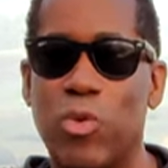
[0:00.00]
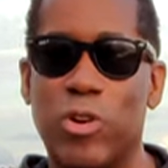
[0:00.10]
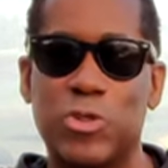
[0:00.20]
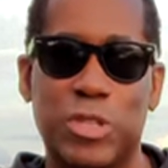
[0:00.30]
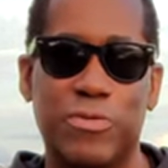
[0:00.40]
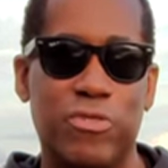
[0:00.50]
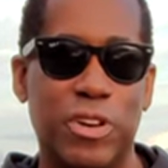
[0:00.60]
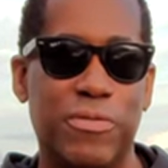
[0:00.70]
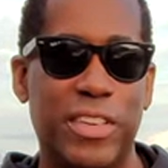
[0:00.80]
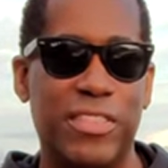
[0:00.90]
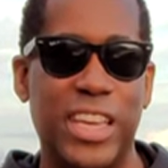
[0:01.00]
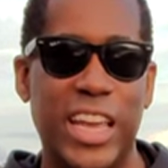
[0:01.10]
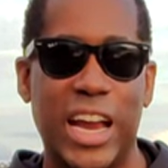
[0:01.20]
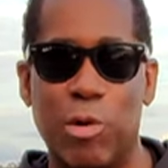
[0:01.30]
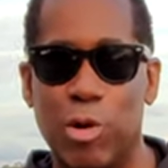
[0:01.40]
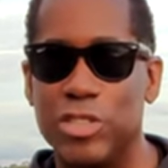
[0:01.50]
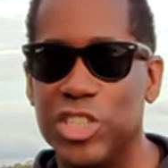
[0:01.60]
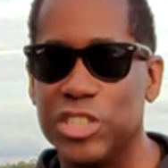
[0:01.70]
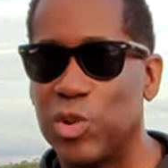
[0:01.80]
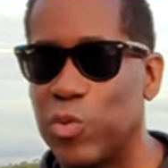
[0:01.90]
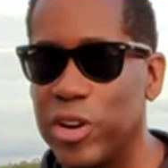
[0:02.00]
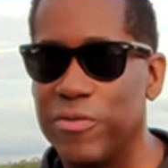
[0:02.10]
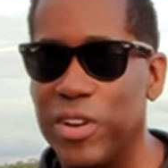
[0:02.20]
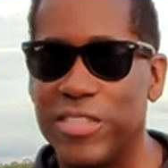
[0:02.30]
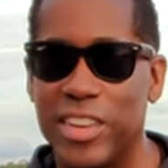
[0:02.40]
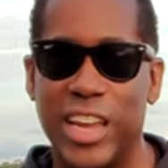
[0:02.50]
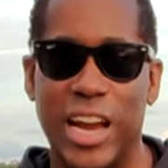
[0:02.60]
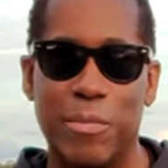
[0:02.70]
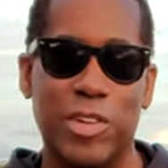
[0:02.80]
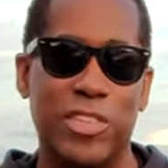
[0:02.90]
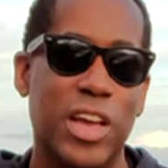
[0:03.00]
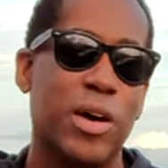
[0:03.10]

works with the front facing camera or just the rear facing cameras.